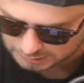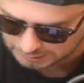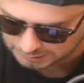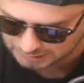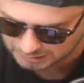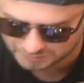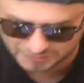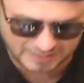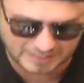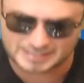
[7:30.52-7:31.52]
uh,
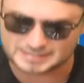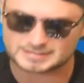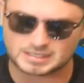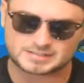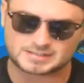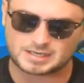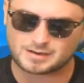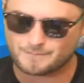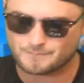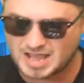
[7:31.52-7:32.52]
thing. It doesn't
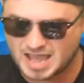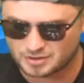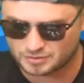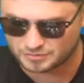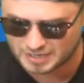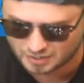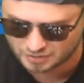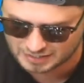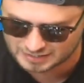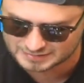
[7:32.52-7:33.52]
matter.
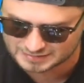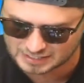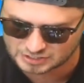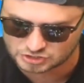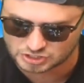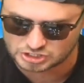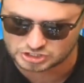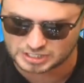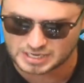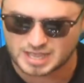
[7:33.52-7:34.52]
There is a
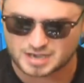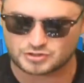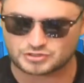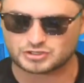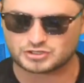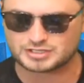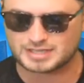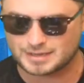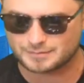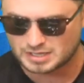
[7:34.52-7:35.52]
GG. Hit him with a good
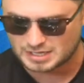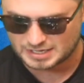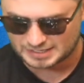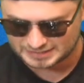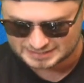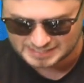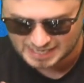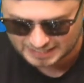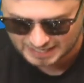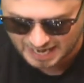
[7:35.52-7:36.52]
game. This
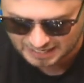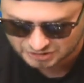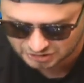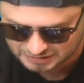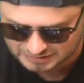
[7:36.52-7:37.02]
deck actually